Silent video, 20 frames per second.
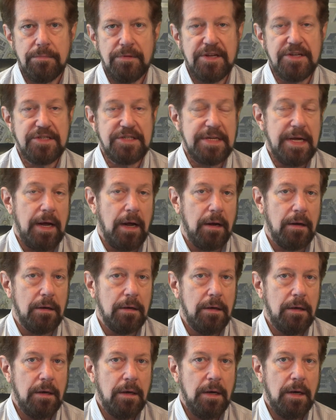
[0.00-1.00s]
the cell,
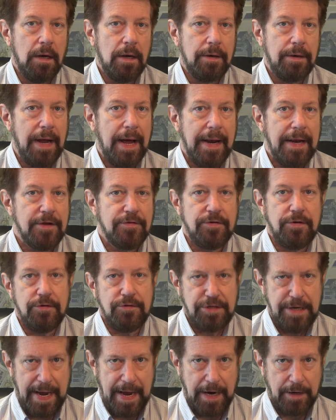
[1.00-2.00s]
not as
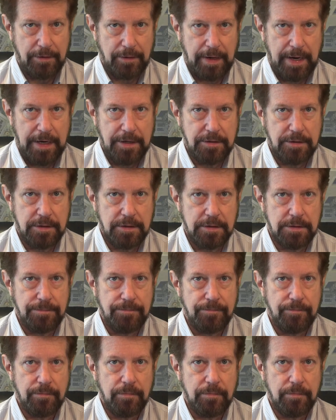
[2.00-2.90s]
huge aggregations.